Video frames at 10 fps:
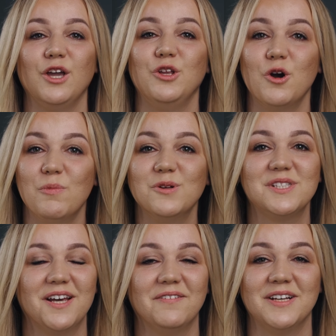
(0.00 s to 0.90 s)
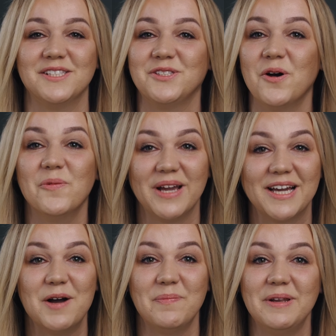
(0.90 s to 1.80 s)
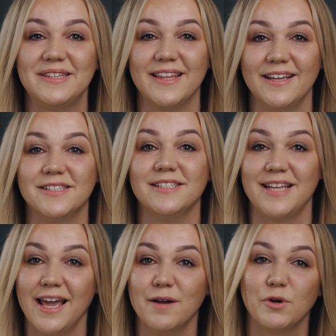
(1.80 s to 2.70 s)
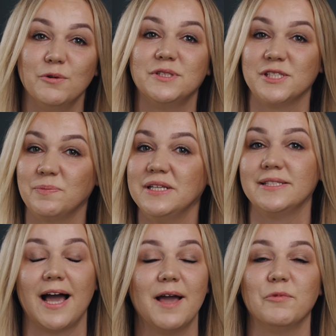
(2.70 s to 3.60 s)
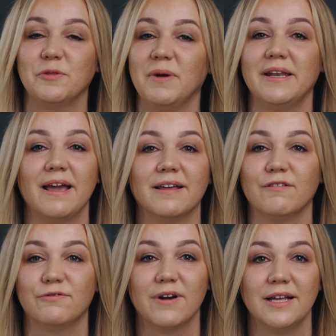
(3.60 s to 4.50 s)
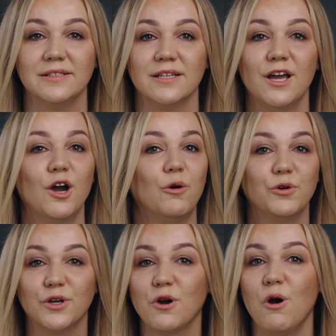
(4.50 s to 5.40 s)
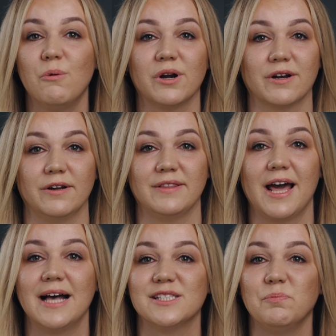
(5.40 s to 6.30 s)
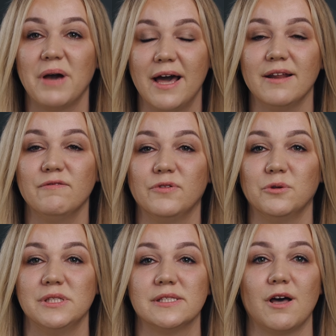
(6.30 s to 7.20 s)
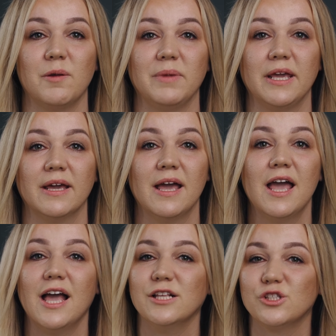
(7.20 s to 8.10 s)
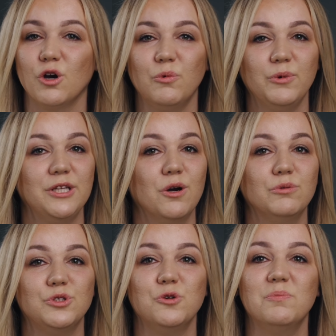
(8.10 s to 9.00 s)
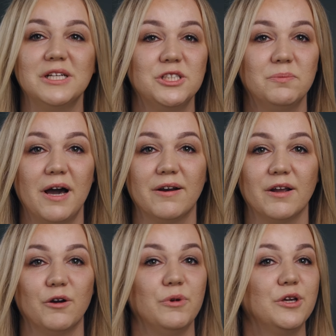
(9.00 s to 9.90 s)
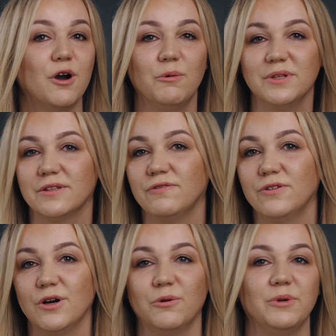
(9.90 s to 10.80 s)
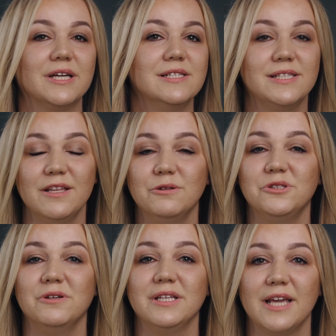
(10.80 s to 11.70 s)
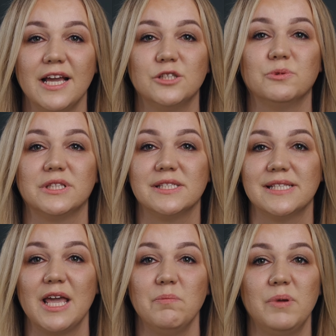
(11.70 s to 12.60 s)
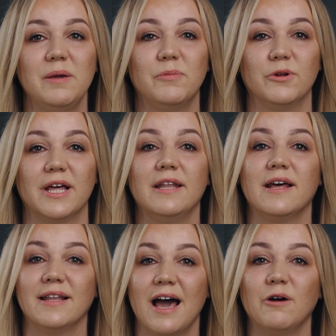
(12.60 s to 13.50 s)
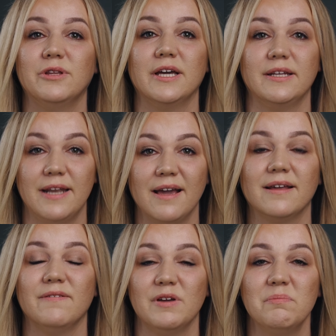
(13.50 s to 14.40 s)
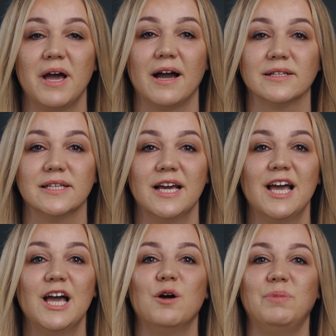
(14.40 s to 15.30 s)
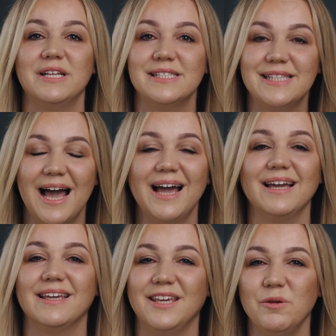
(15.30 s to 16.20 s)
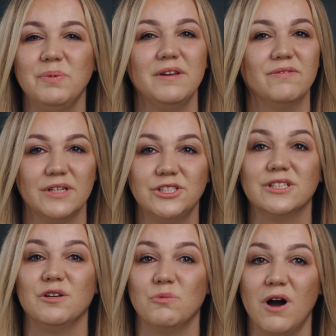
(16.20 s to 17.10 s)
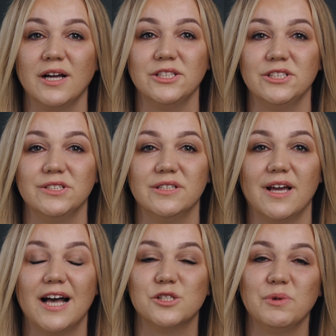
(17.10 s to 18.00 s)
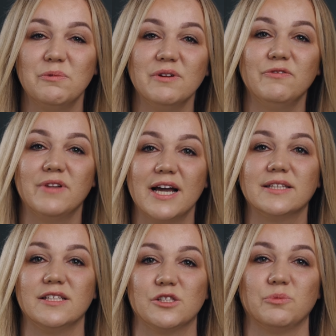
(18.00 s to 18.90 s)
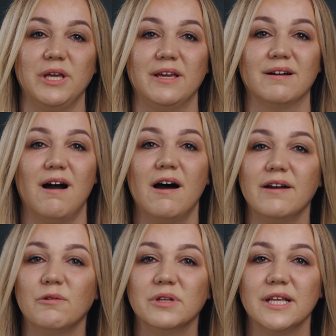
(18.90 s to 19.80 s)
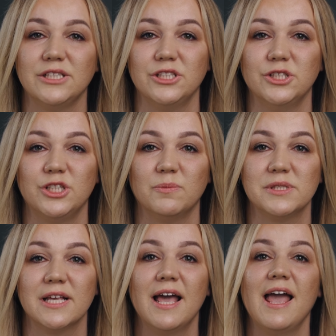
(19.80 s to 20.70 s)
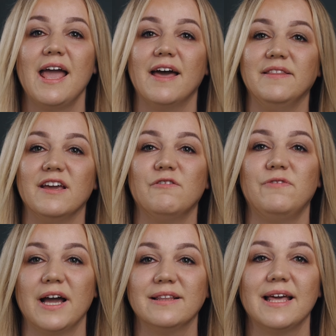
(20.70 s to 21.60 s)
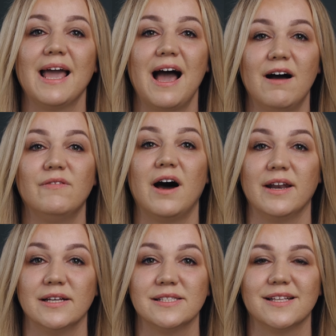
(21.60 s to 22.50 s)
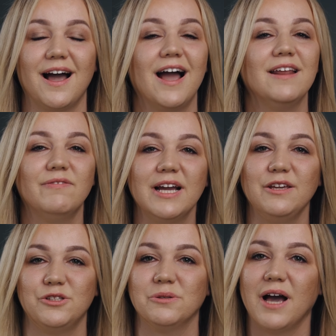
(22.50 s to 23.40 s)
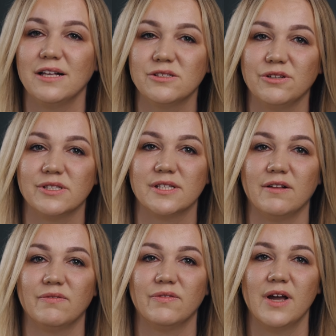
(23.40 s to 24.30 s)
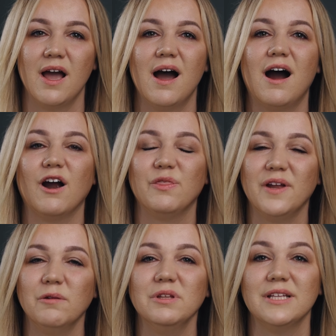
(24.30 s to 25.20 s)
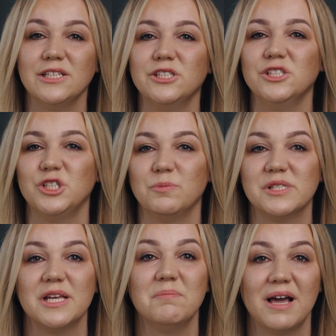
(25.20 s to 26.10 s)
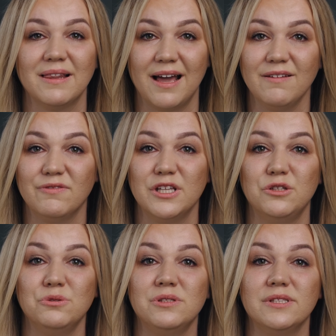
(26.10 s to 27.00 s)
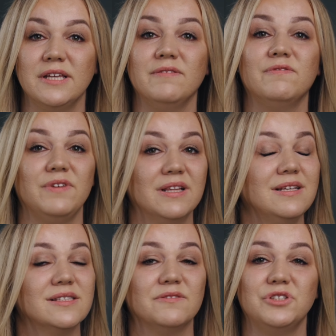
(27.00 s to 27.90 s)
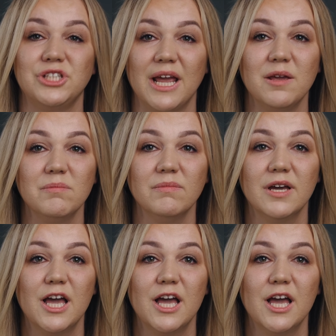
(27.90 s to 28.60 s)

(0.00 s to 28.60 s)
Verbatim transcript: You know, most of us don't wake up and think, today I'm going to spend time with my negative friend or the coworker that has a bad influence on me. And so we don't do much about it. We go with the flow. We continue to engage with the same people and allow the negative impact. But is that keeping vigilant watch? As we reflect this week on our relationships and the effect they have on us, I invite you to ask yourself Are there relationships in my life inducing feelings of shame?